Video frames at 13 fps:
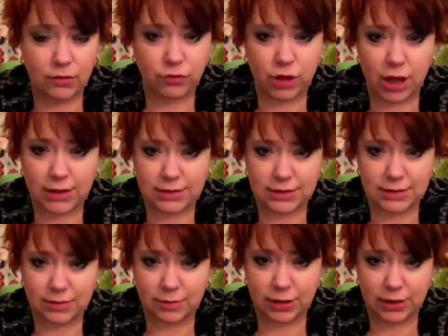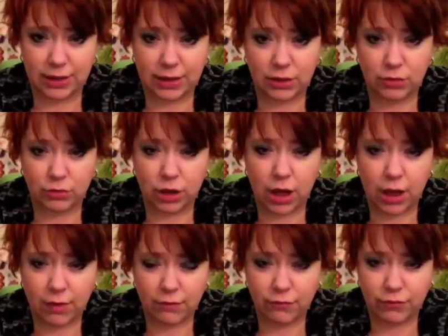lost somebody that you
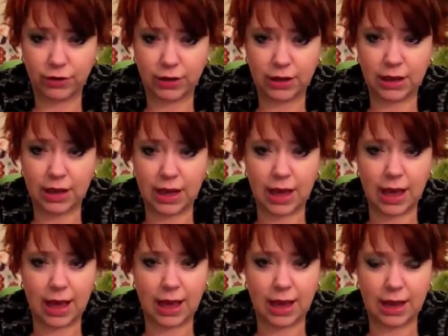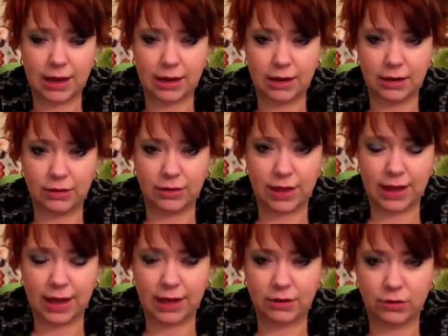loved and they
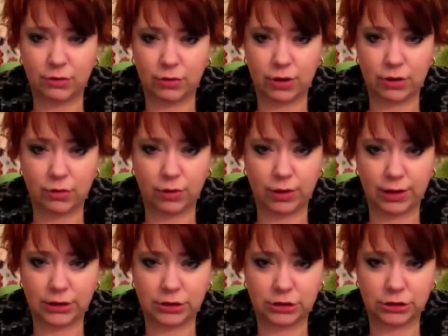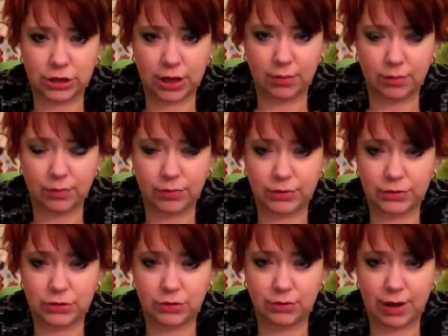got into another relationship
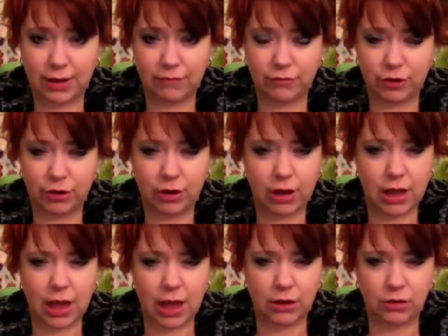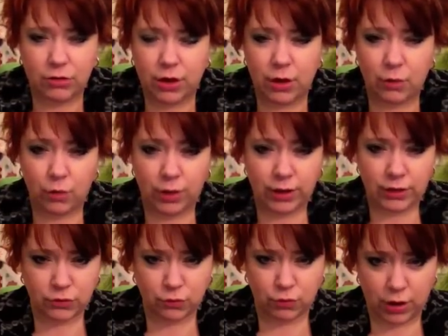soon after and you thought, what
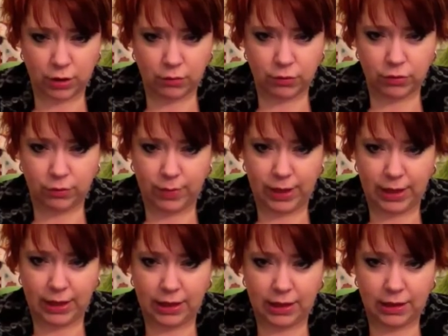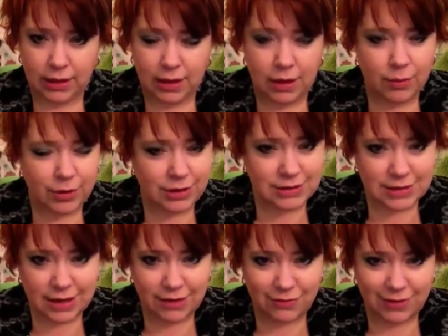is wrong with me? But
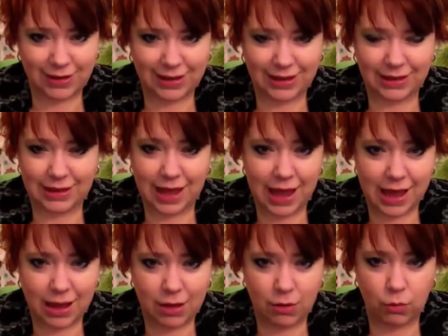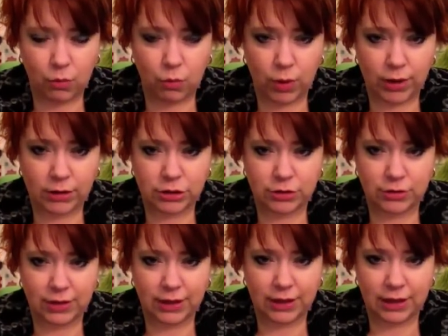instead of thinking that, why aren't you
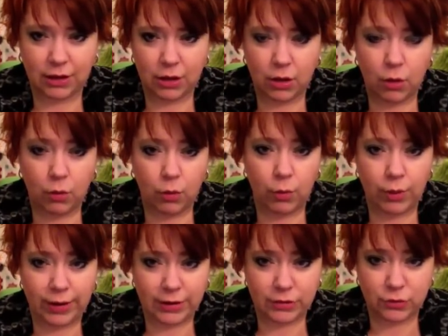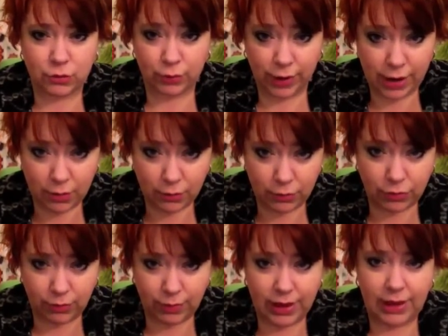thinking, well, what is right
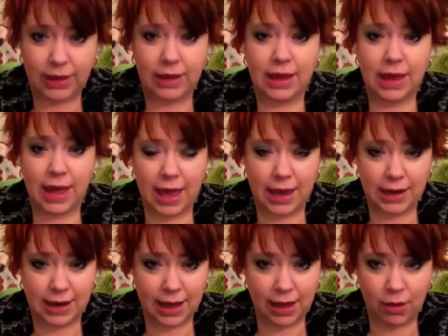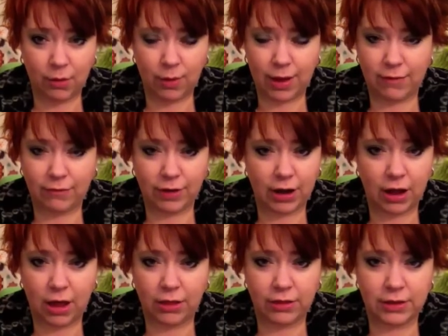with me? And now I've got
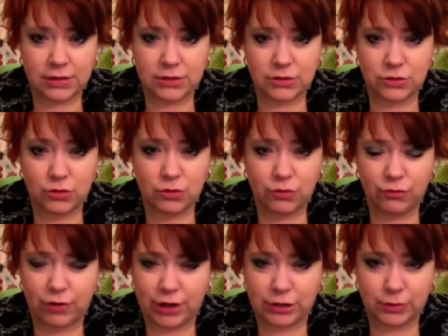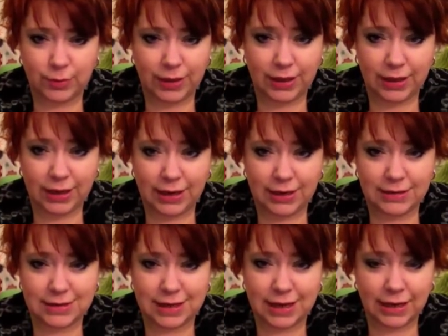all this new, fresh
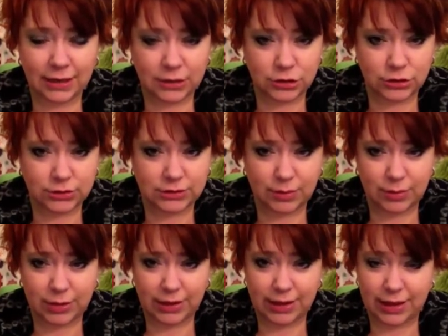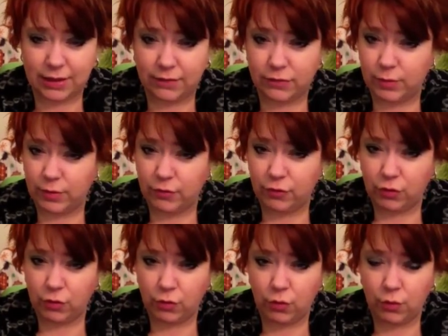beginnings, and I can choose somebody that loves me for
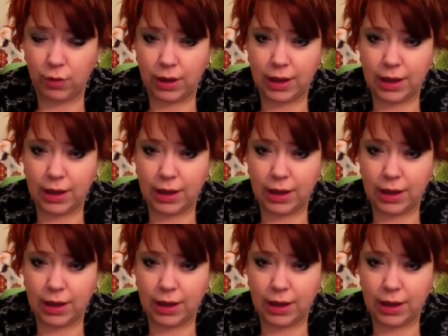who